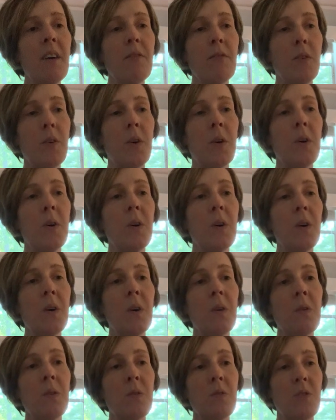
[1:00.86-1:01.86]

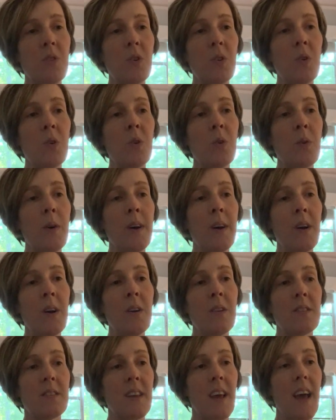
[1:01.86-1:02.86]

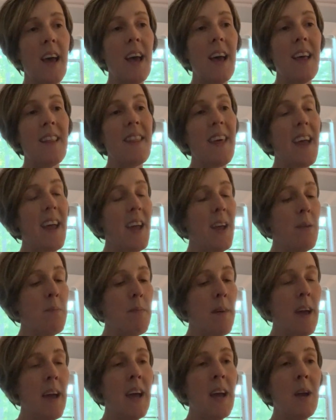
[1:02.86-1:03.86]
evildoers, they
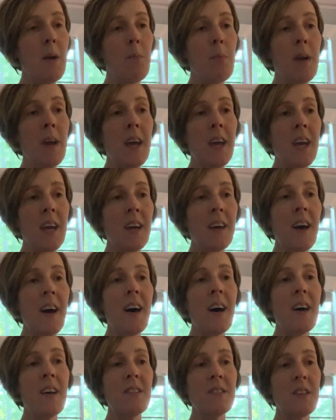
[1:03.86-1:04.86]
may,
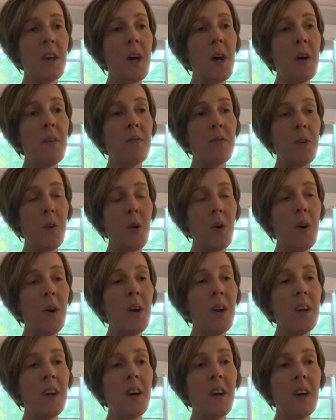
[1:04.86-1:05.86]
because of
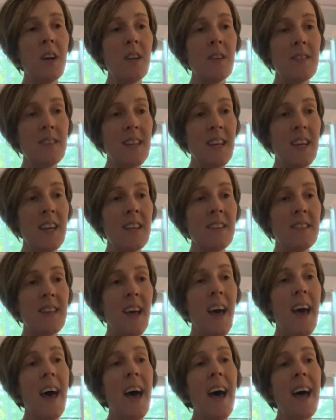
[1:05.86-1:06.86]
your good deeds,
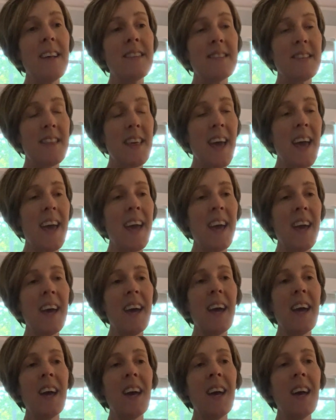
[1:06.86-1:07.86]
as
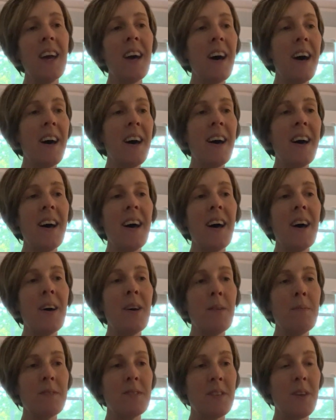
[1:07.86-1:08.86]
they
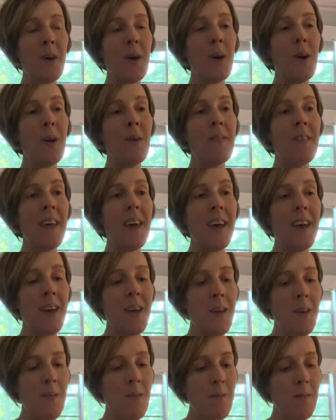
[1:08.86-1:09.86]
observe
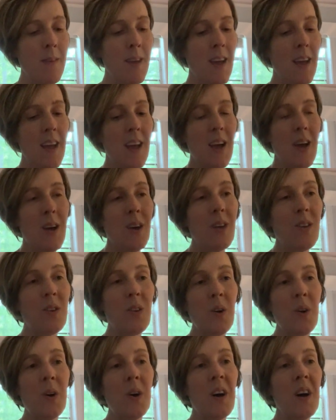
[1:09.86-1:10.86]
them,
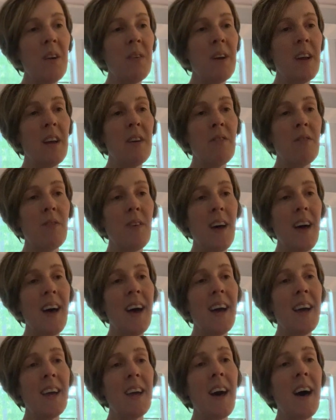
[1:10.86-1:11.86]

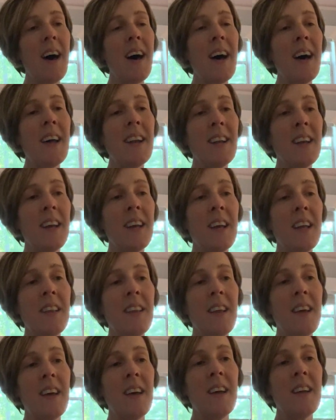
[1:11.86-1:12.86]
glorify God in
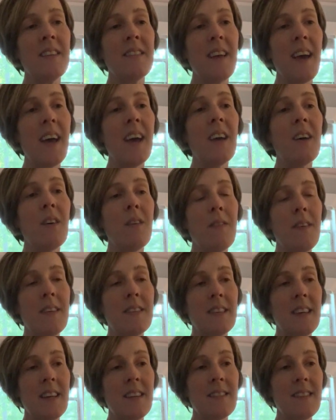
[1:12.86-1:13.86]
the day of
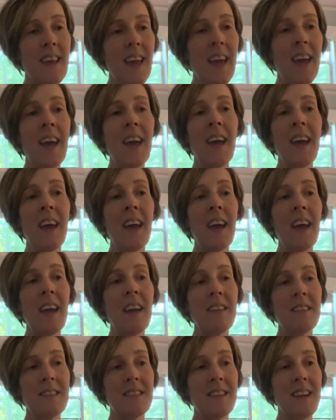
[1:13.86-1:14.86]

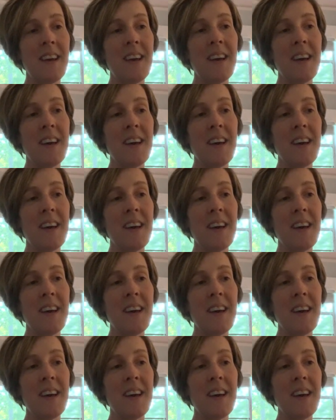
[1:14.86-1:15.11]
visitation.